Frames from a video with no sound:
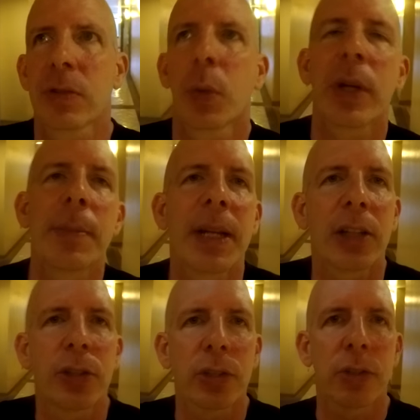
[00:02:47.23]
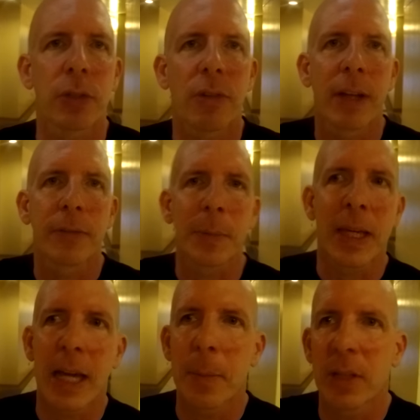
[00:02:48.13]
20-minute tuk-tuk ride from
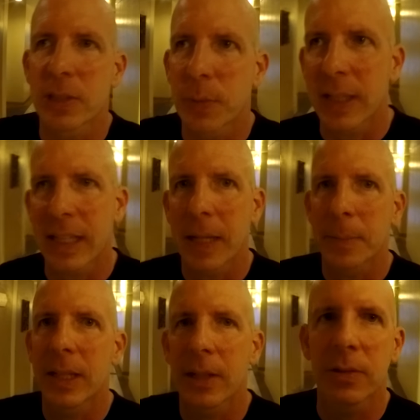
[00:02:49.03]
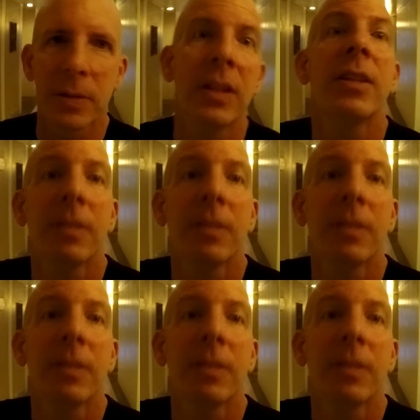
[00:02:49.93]
Camelot, so I came down